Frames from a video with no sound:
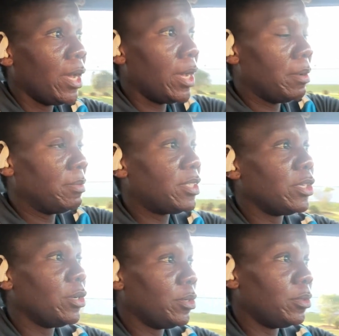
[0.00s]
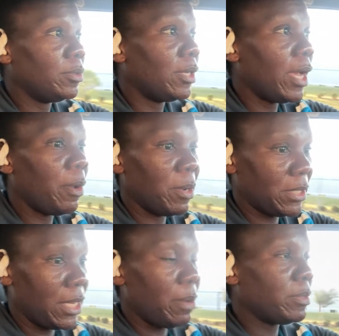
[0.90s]
Um, so I
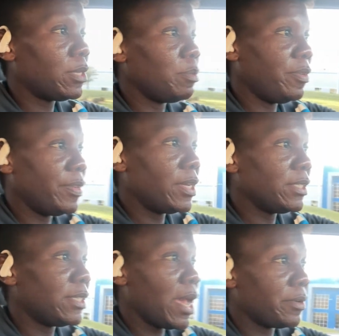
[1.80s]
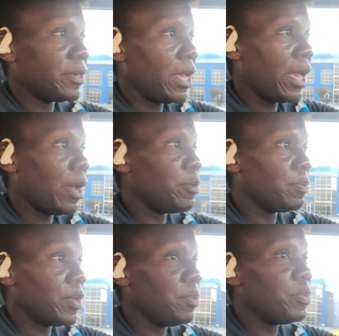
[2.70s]
wasn't able to move in on Saturday. I
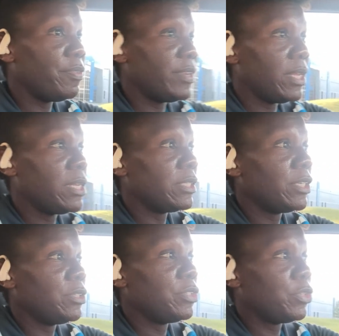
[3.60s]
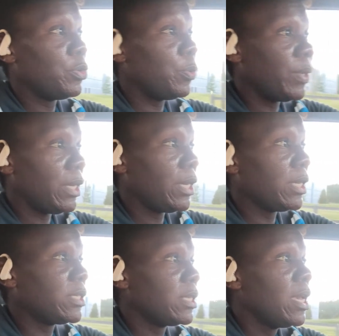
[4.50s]
won't be moving in until two weeks.